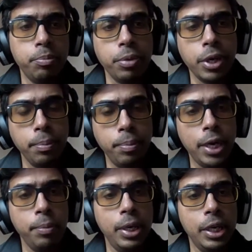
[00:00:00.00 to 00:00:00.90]

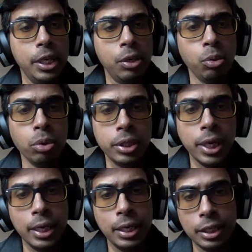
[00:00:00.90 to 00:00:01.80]
compatibility rules
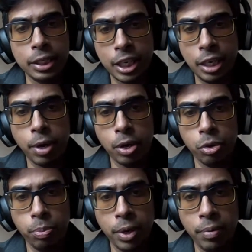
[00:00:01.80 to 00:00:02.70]
at schema
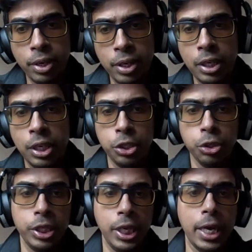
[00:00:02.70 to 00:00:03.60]
group level. So
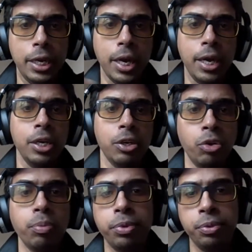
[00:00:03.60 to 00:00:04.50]
the entire
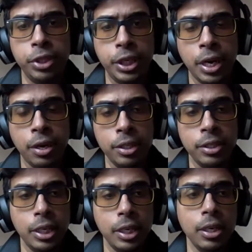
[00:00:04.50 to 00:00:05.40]
group share a
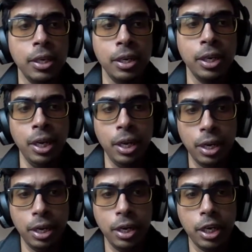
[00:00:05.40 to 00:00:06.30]
single
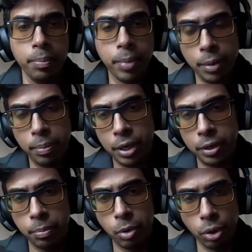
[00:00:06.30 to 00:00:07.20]

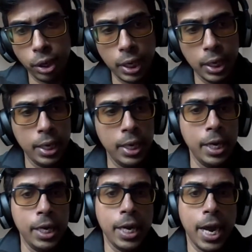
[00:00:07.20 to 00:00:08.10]
compatibility mode.
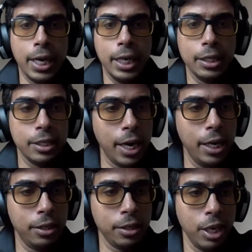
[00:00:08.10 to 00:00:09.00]
And
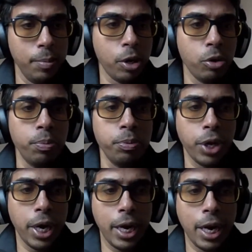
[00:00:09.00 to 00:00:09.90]
inside a schema group, you
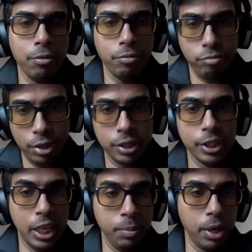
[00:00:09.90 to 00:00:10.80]
can have
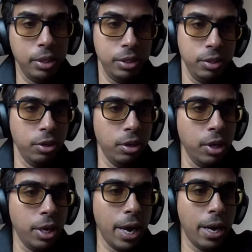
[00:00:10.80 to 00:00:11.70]
schemas.
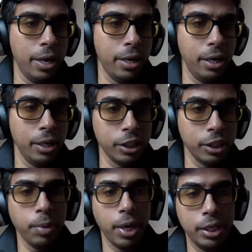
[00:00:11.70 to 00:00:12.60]
And a
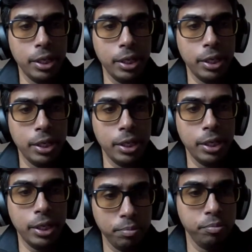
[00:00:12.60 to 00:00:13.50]
schema is obviously
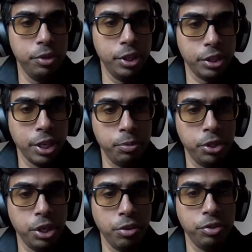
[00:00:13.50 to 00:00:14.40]
a
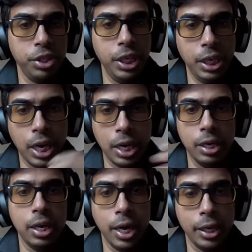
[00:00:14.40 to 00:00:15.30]
description of the
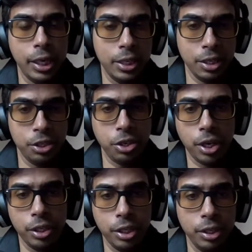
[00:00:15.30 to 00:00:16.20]
underlying data
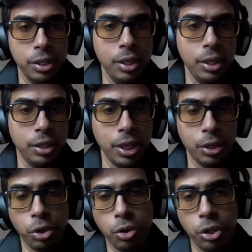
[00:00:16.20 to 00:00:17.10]
structure that
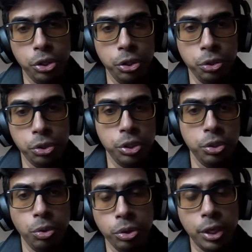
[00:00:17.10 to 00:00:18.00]
you're going to use
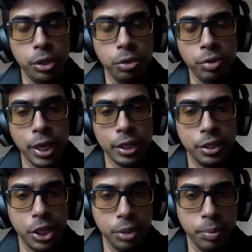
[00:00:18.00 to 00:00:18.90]
or that you will
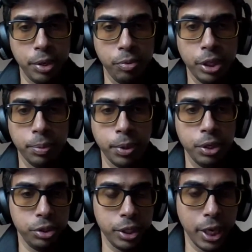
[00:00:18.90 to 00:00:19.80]
exchange between the
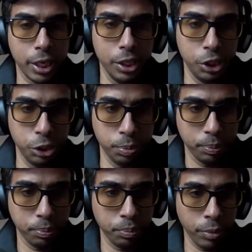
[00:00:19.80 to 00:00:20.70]
producer and consumer.
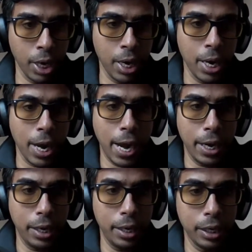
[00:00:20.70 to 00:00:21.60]

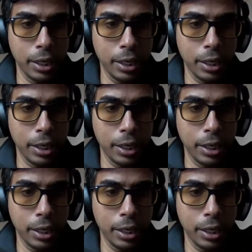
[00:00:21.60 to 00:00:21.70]
And